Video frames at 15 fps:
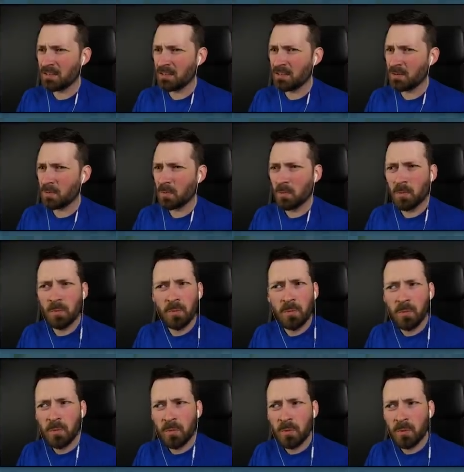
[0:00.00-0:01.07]

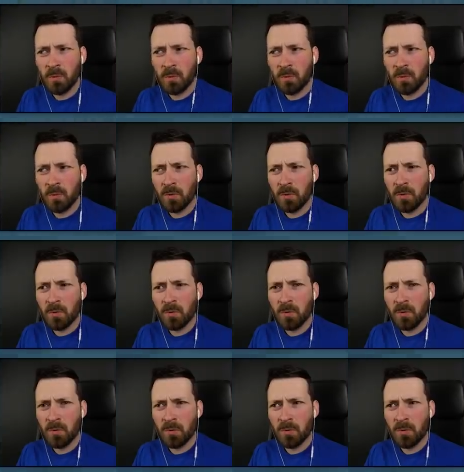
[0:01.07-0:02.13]

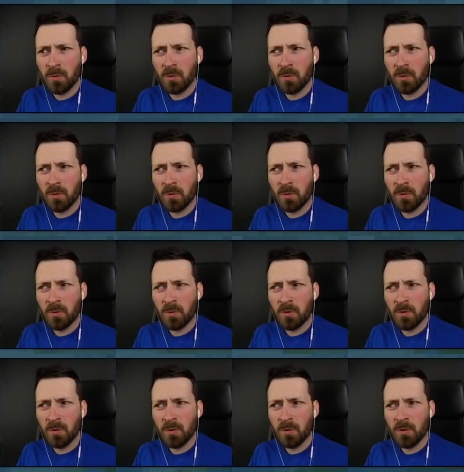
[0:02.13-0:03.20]

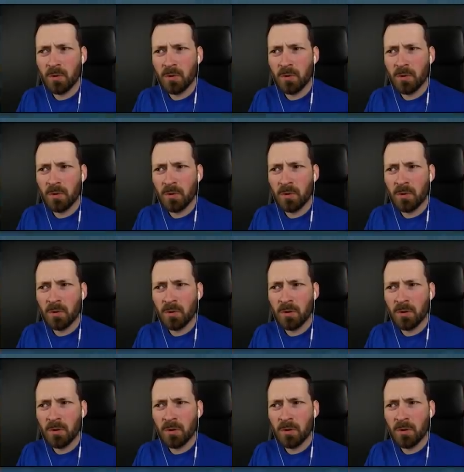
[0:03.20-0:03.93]
[no speech]